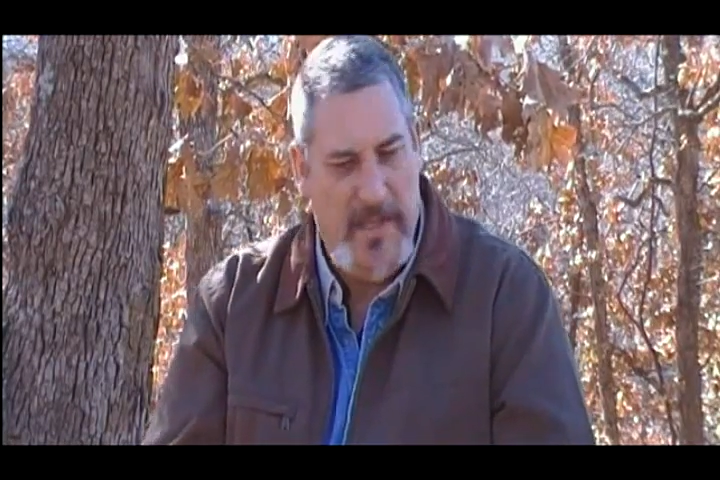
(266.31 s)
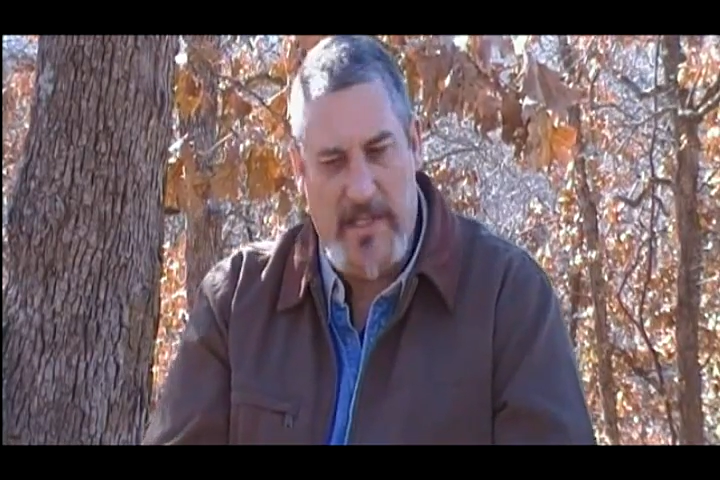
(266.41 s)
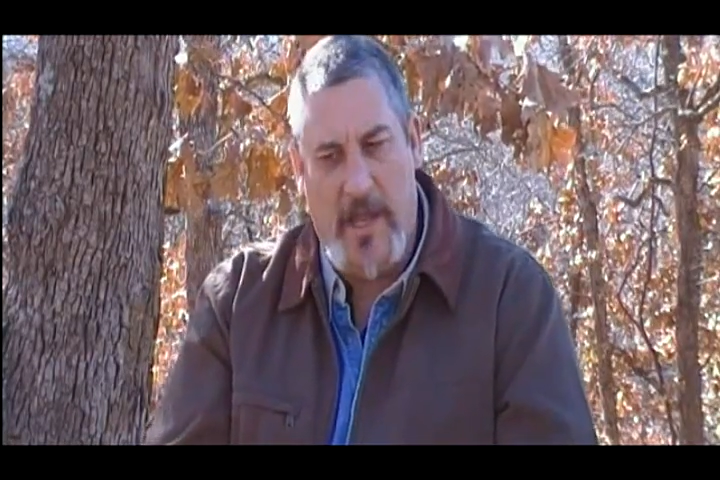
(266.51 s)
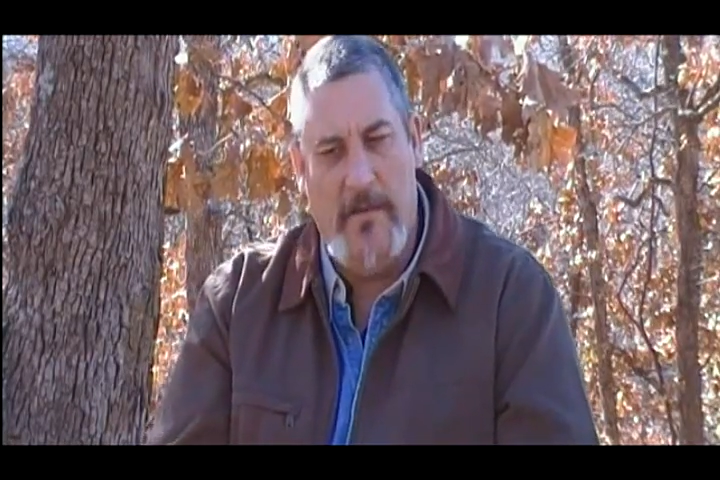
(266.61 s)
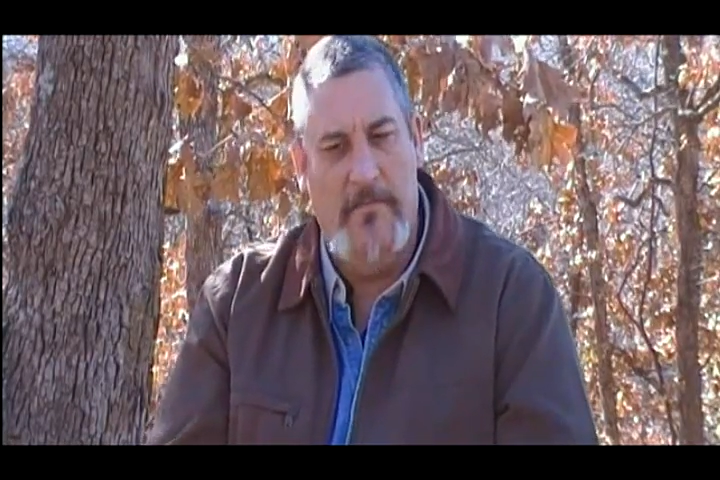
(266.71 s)

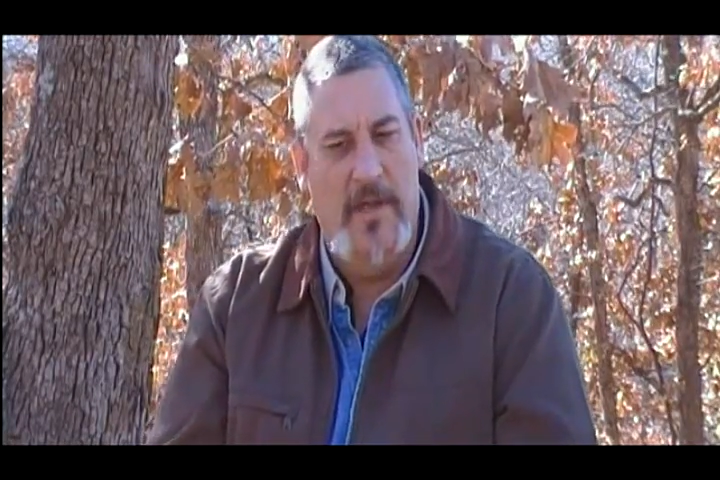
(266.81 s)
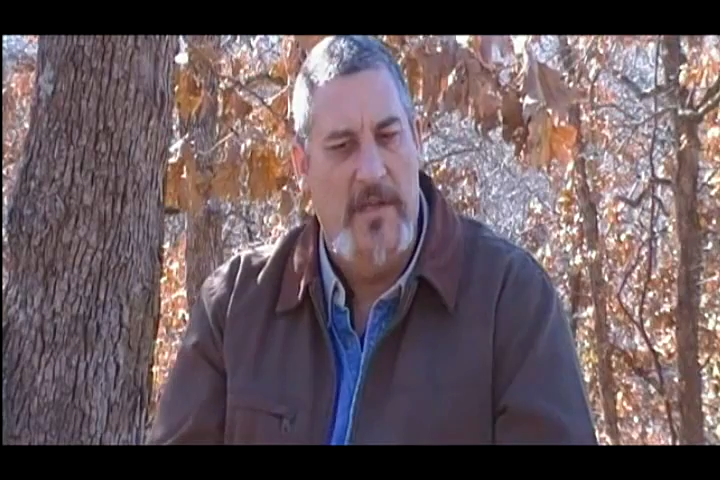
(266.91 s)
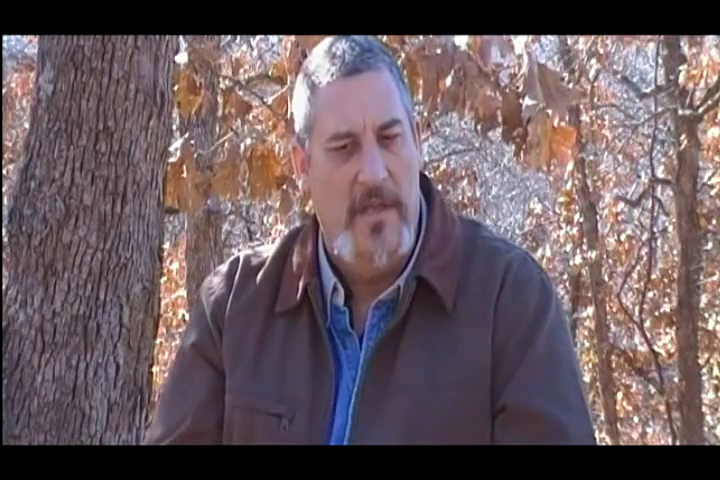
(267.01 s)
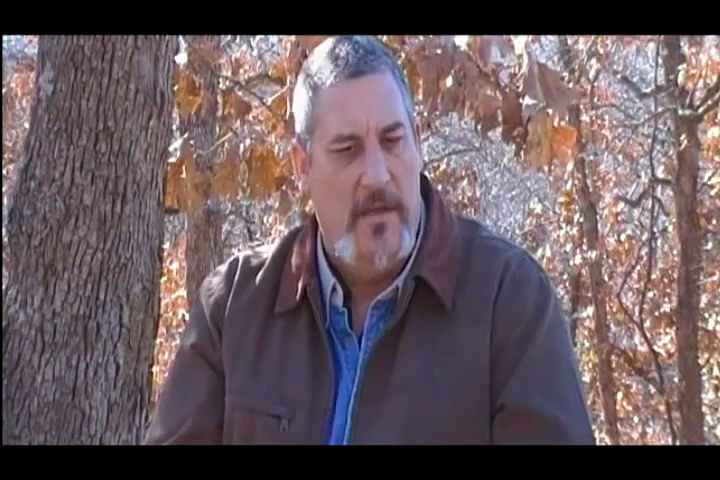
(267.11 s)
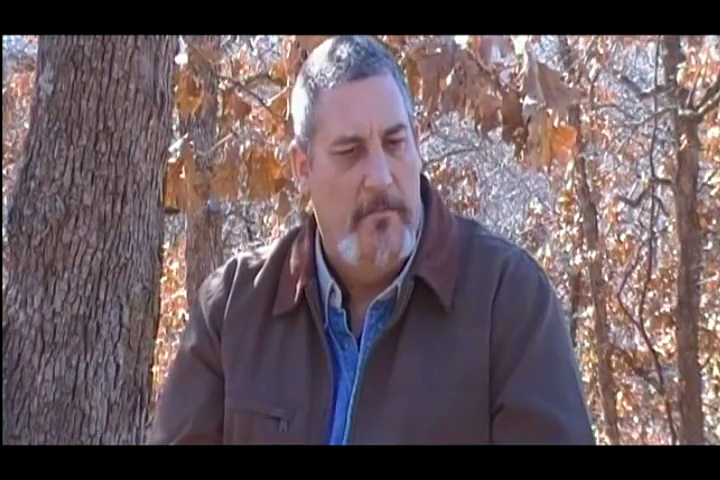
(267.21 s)
become
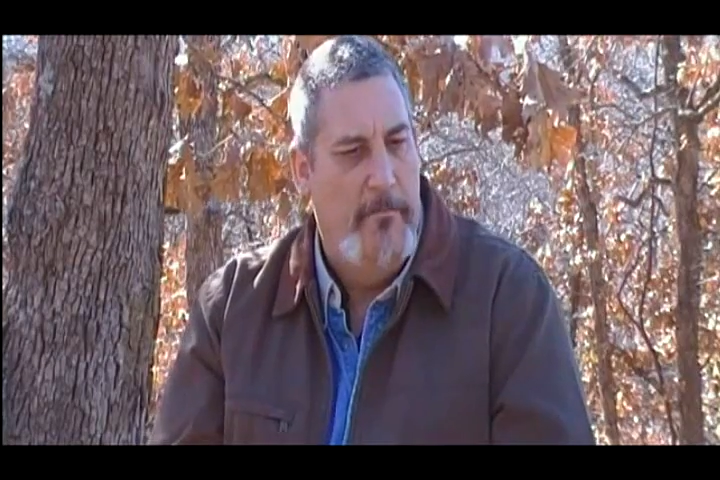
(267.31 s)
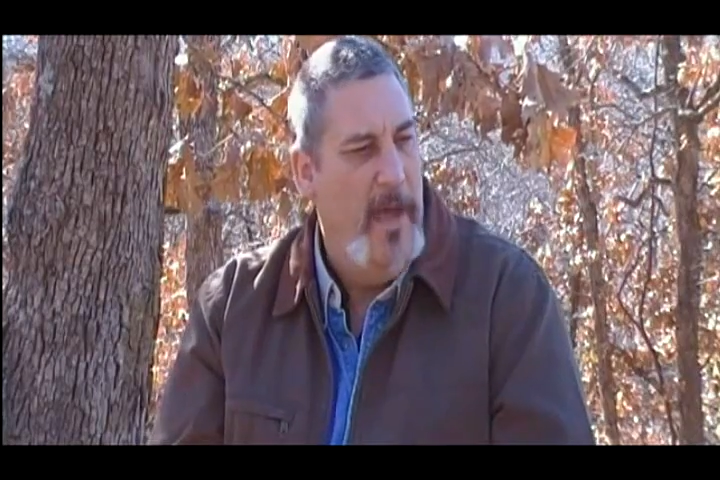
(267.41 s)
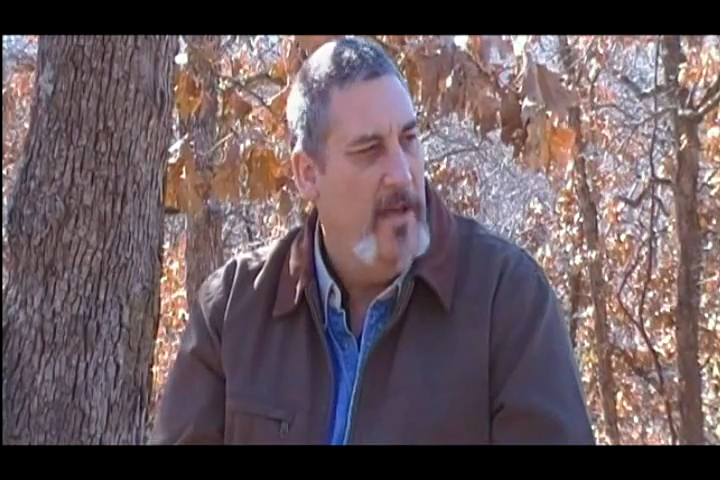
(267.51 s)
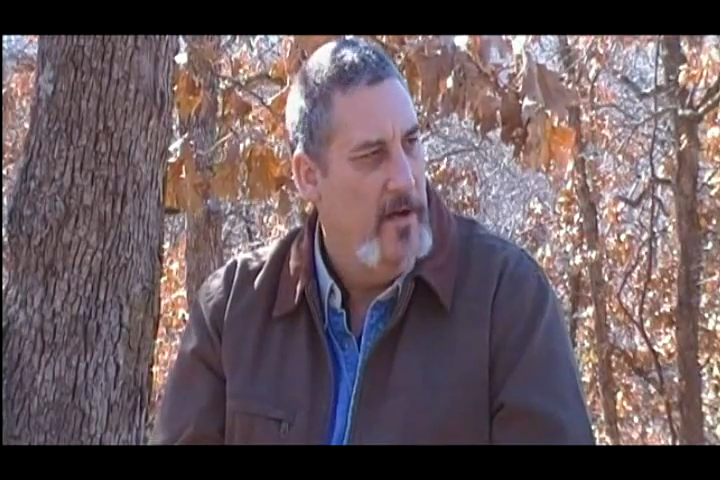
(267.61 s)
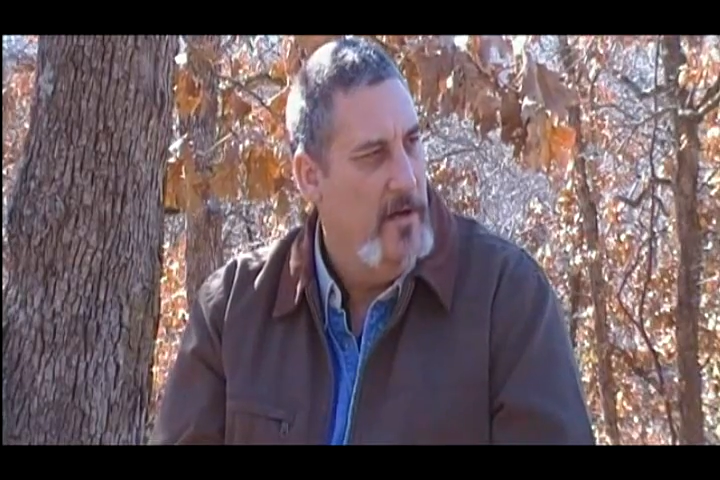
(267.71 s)

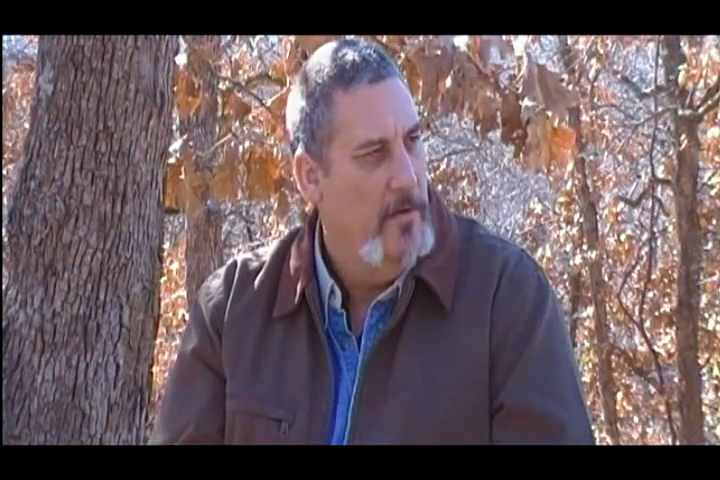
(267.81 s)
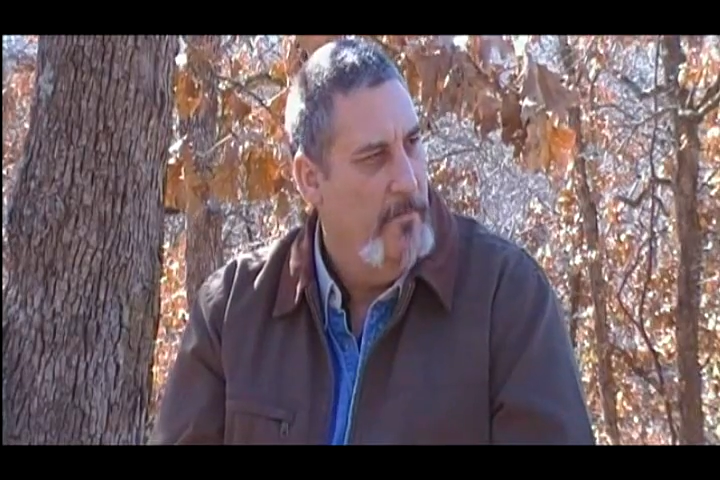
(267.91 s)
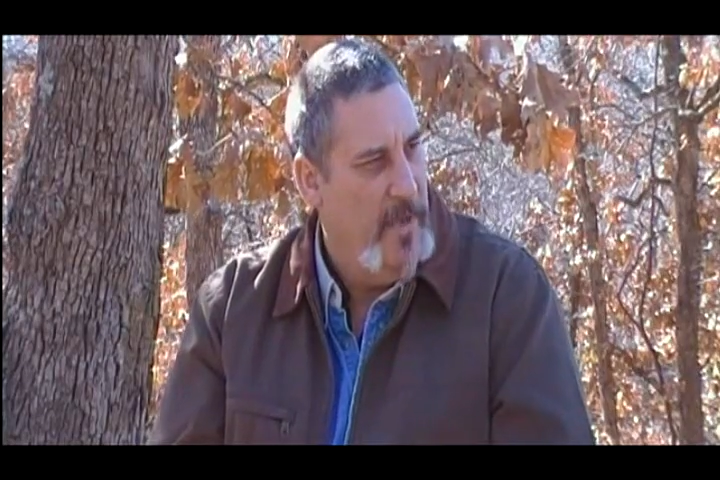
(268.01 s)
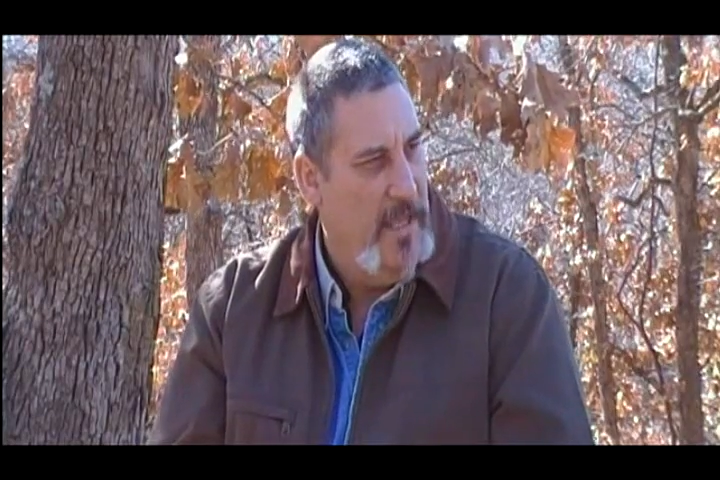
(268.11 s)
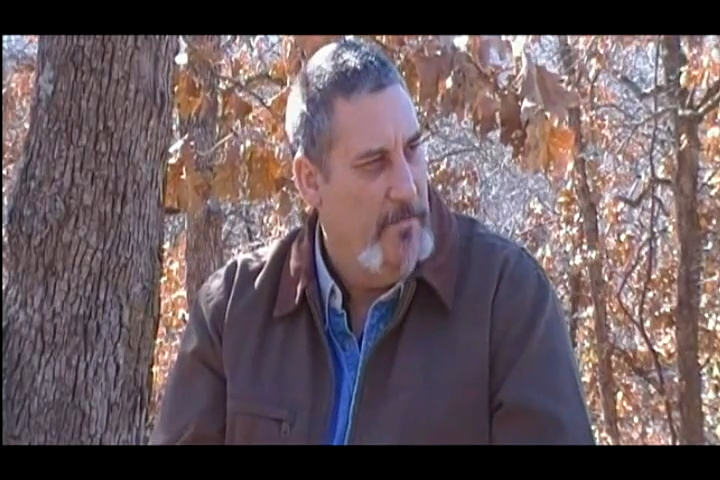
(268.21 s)
better
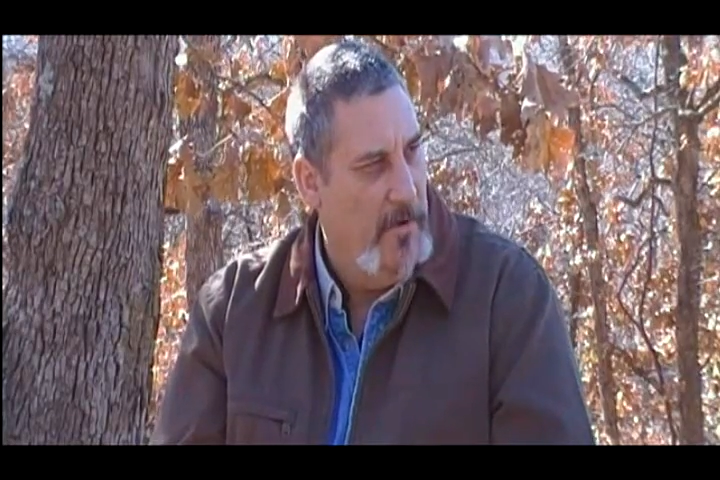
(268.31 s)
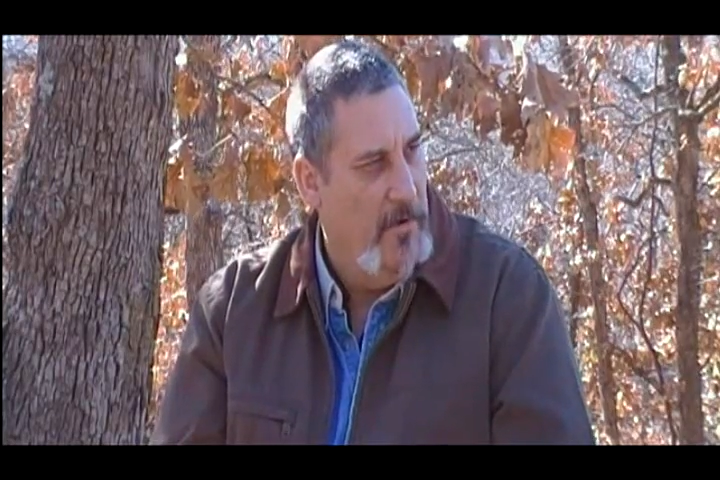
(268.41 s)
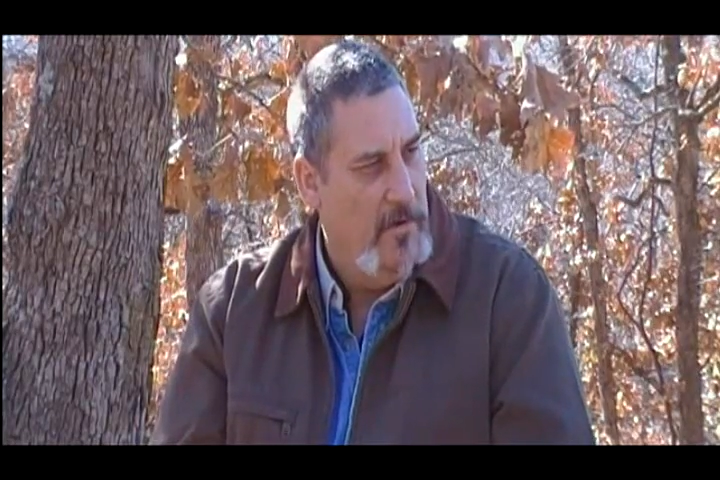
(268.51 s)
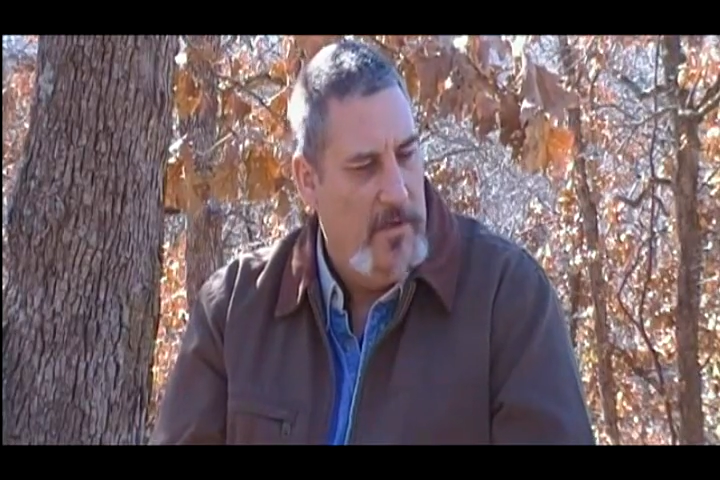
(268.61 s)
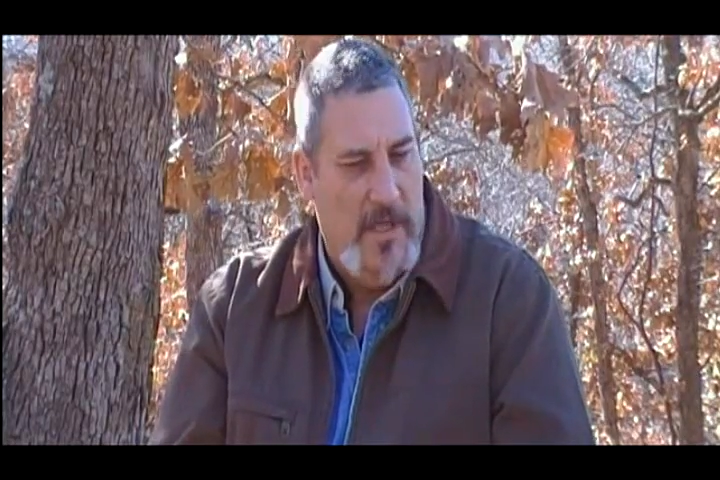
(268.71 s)
people,